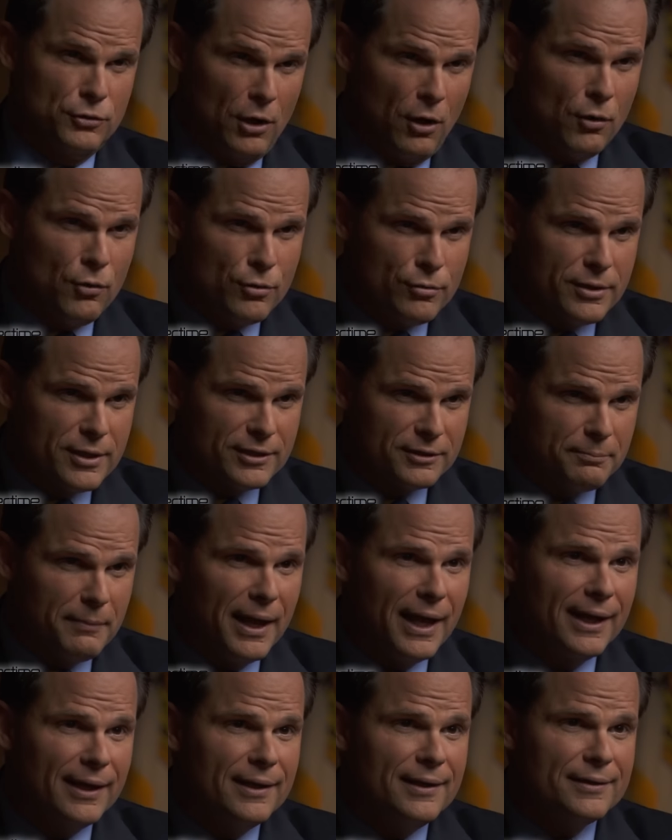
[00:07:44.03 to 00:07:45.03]
know who this
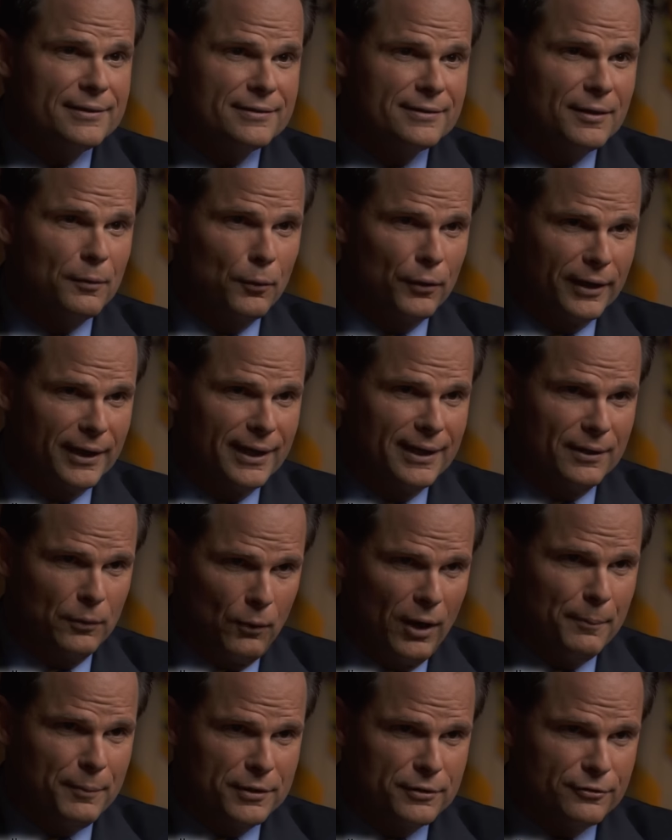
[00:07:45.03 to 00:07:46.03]
man is that we're getting the
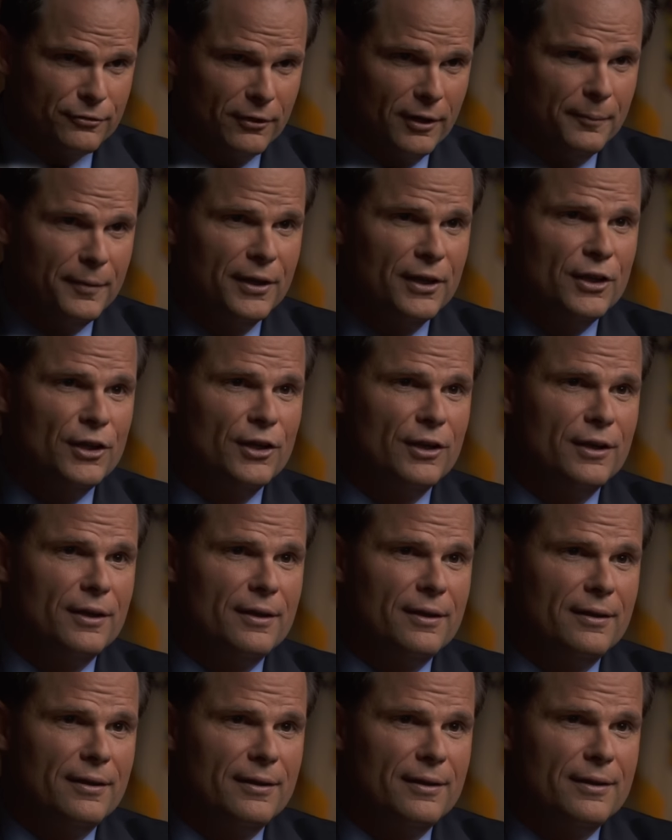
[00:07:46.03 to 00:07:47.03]
weapons from.
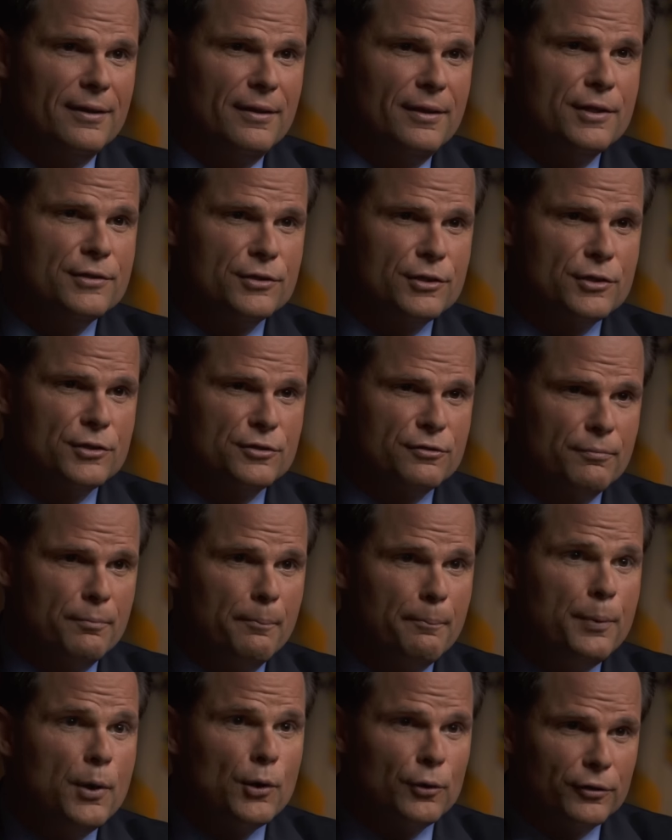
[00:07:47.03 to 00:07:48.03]
This is
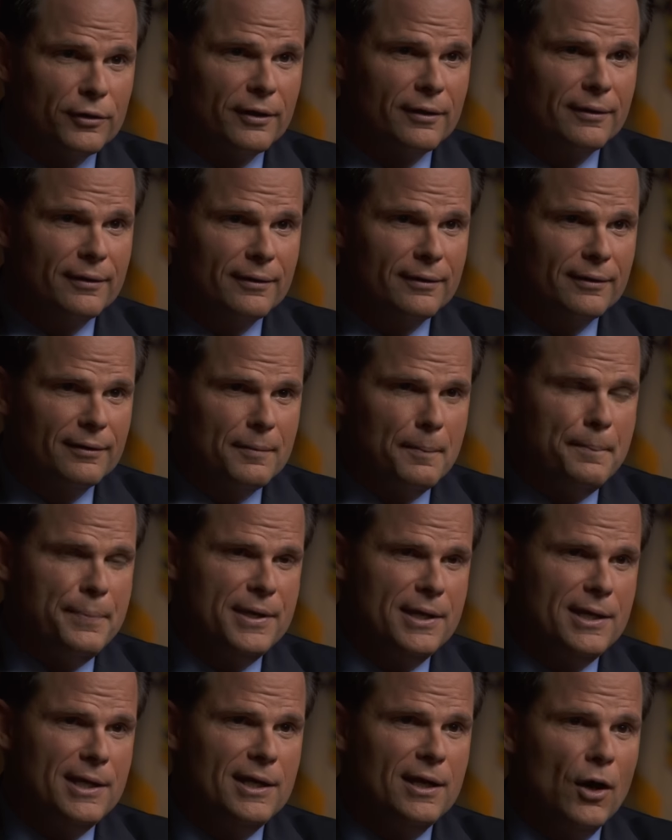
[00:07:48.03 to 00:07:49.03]
Bout,
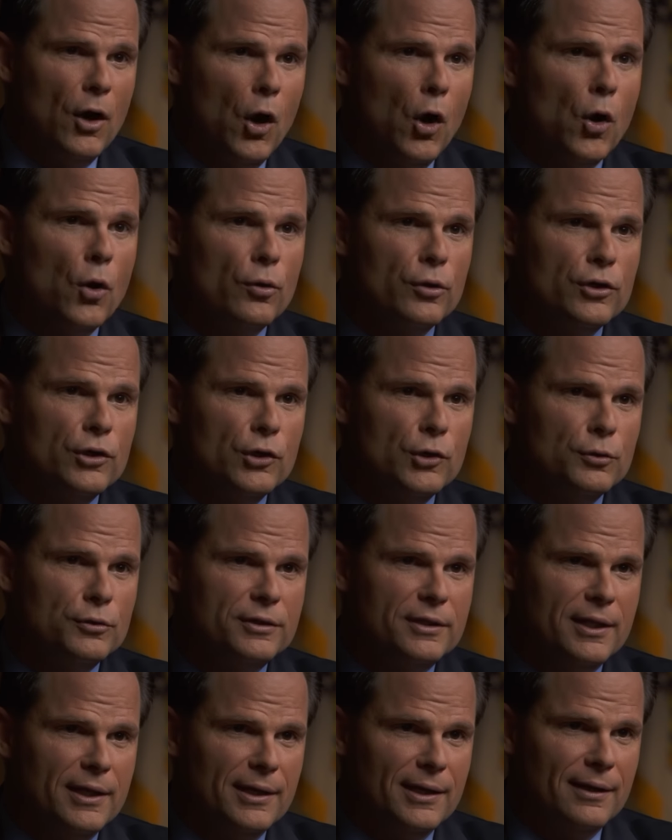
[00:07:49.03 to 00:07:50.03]

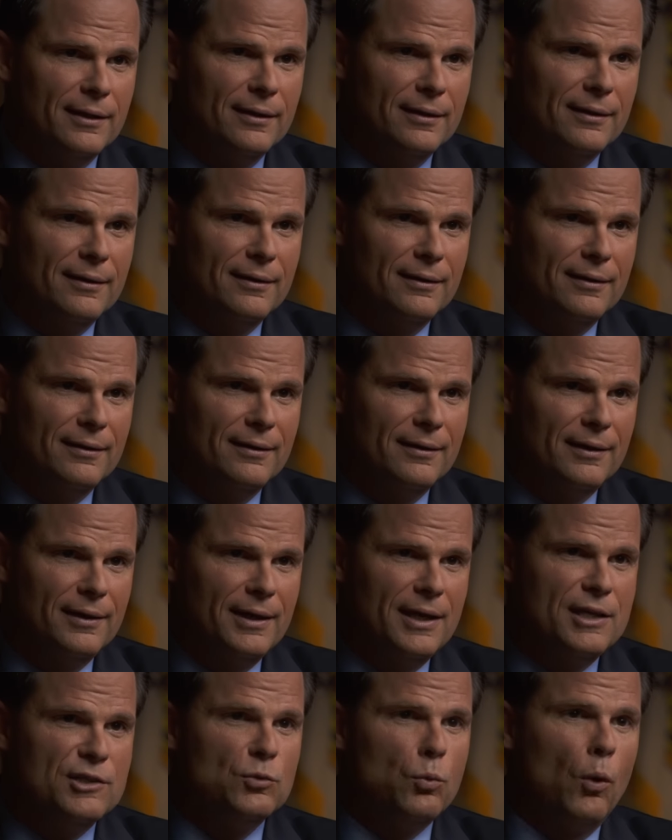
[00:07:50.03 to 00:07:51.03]
B-O-U-T.
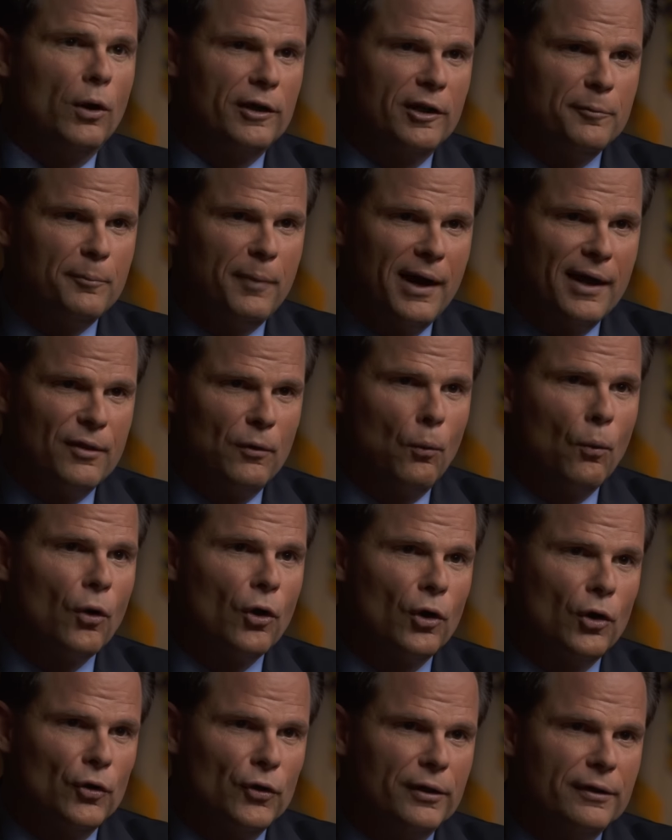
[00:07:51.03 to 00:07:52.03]
He's wanted by the
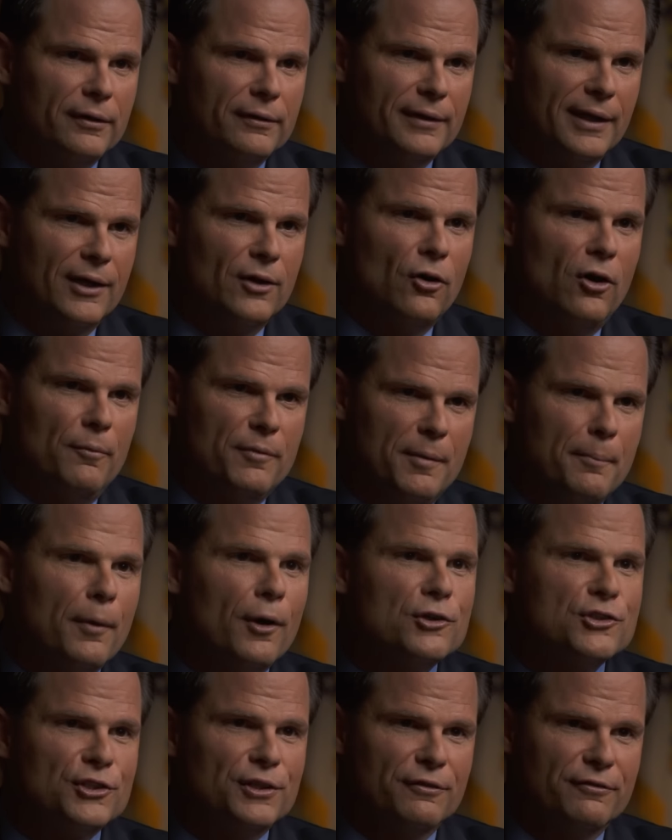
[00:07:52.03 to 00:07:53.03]
world. They call him the
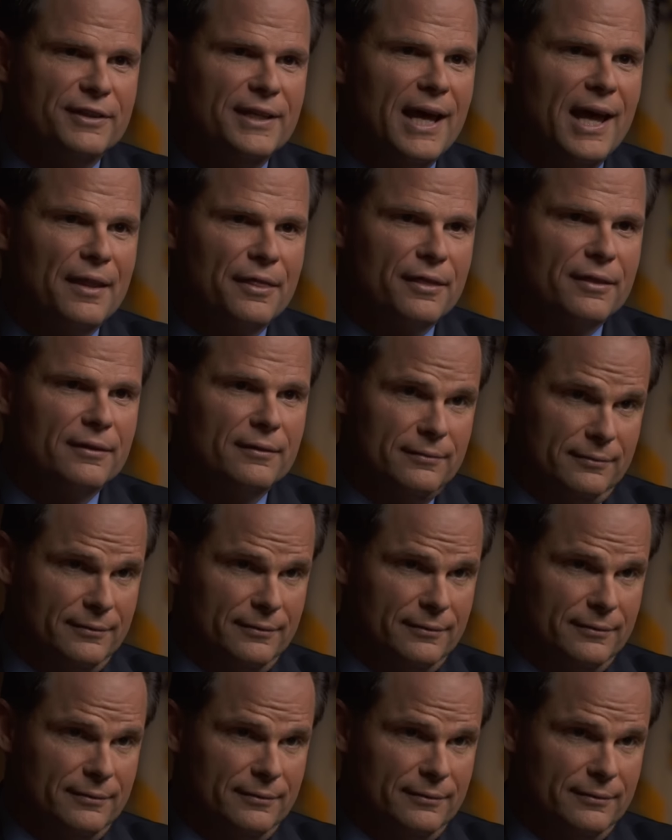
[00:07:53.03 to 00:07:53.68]
Merchant of Death.